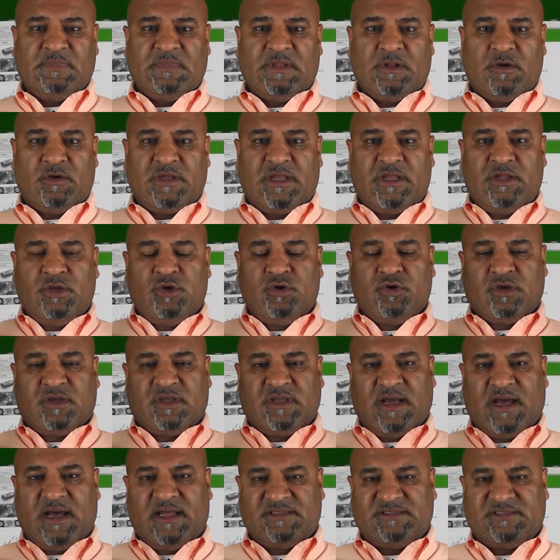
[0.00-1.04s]
Okay, you could
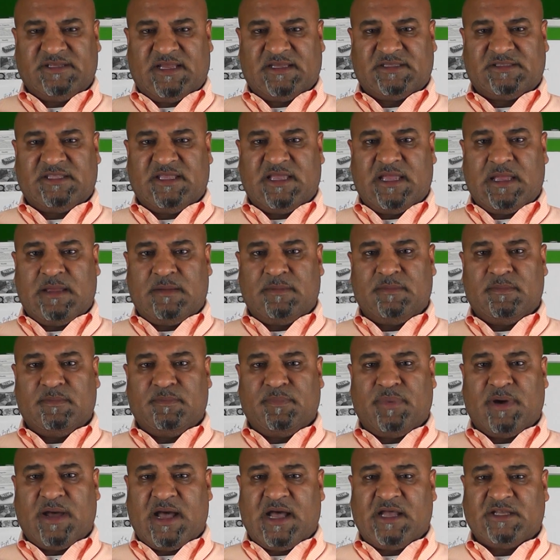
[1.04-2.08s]
contact them
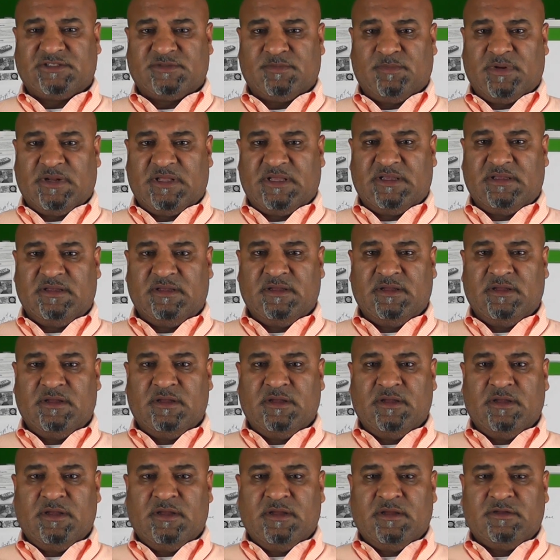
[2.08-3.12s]
possibly,
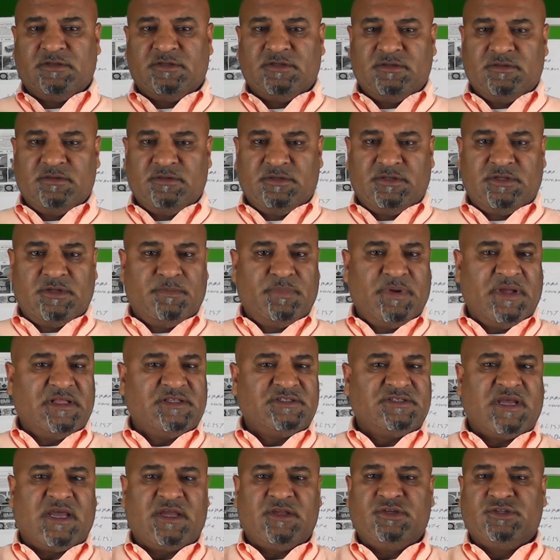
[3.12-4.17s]

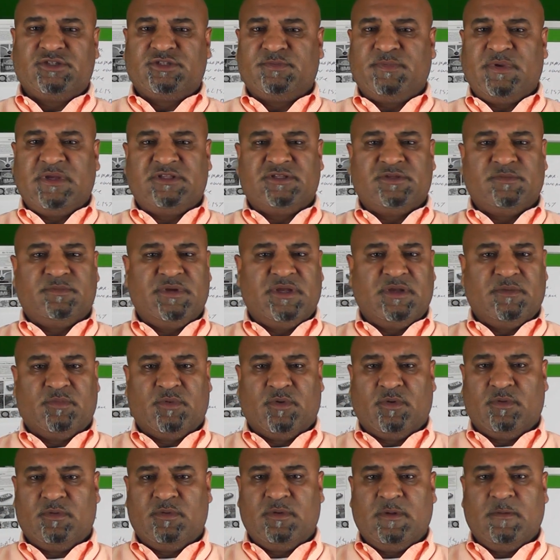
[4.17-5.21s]
depends how you speak to
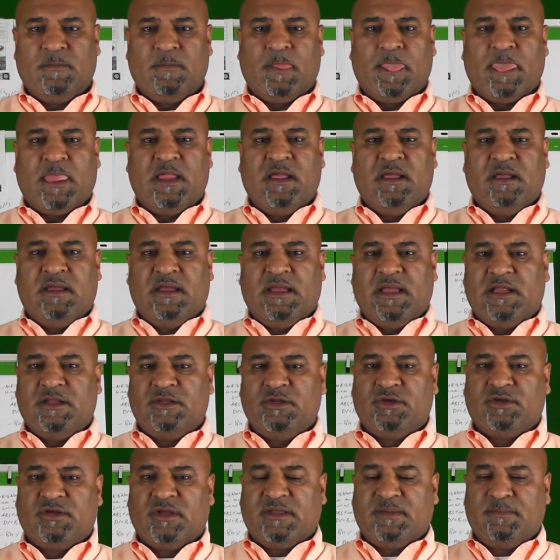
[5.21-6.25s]
people. and
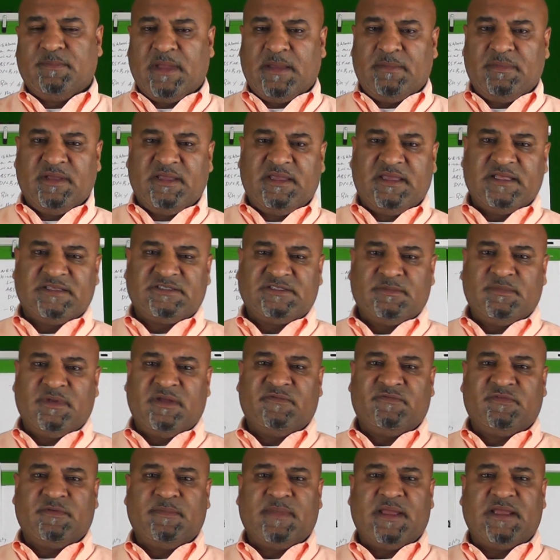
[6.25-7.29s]
you could maybe get some
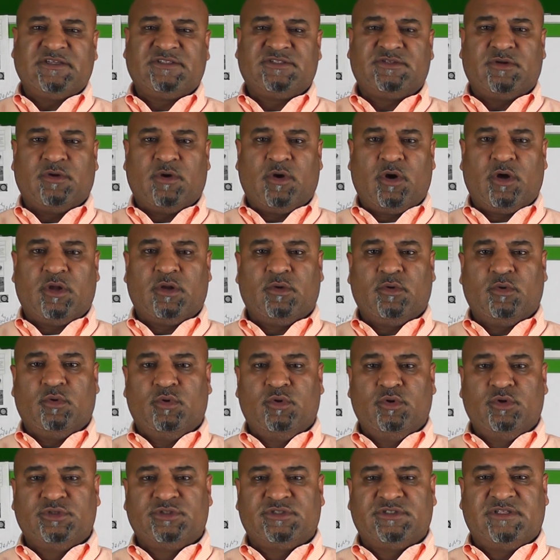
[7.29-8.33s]
information on
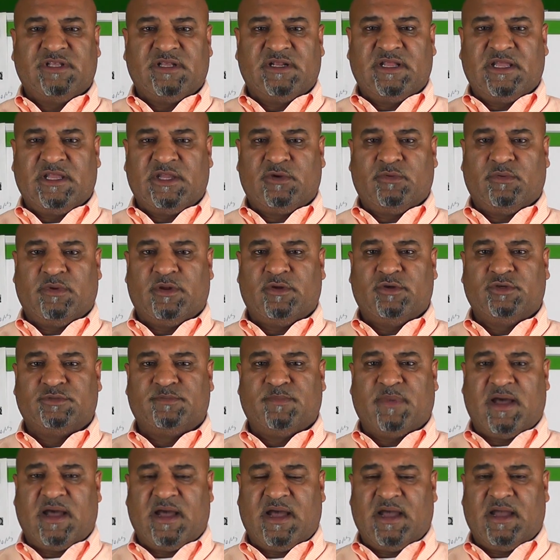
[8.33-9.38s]
who's delinquent, who's
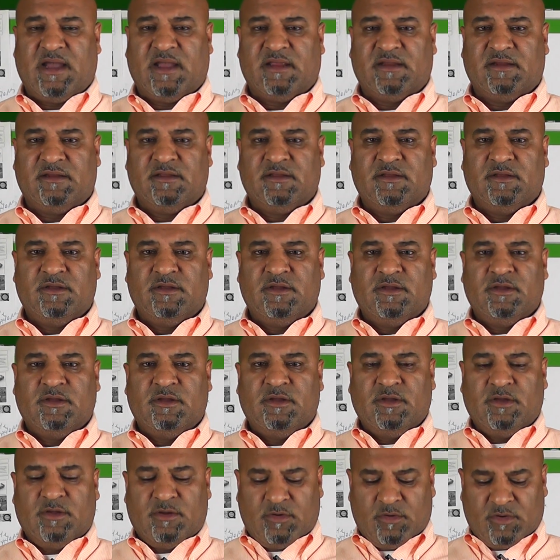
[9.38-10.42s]
behind.
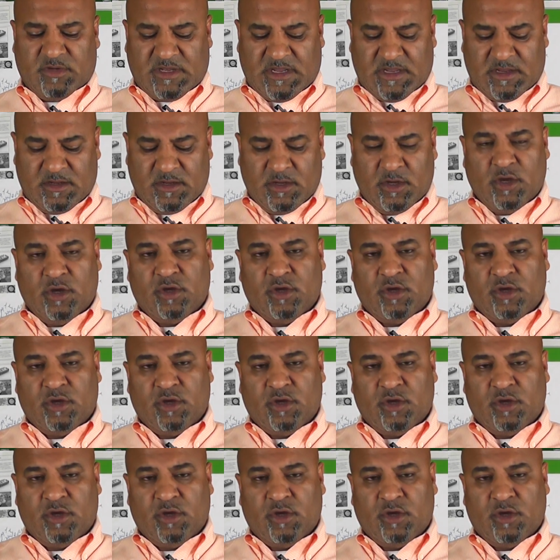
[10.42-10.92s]
Okay?